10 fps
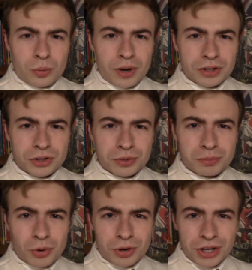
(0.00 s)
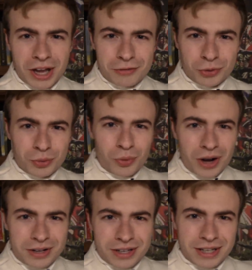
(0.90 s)
Well, good morning,
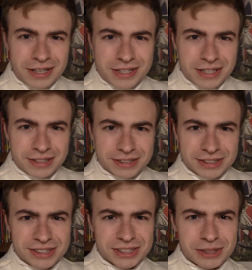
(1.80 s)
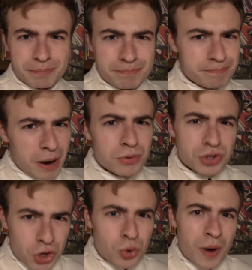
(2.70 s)
everyone. It is about
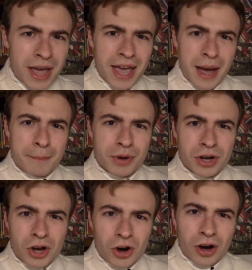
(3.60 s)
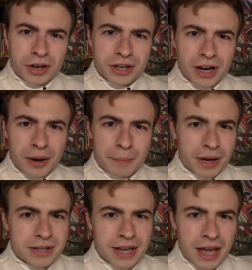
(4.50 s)
2 a.m. on uh,
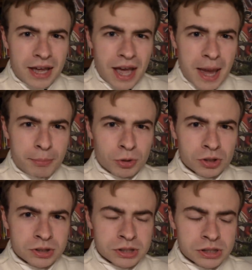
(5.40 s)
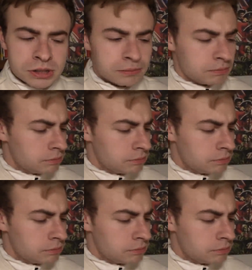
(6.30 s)
Monday, April...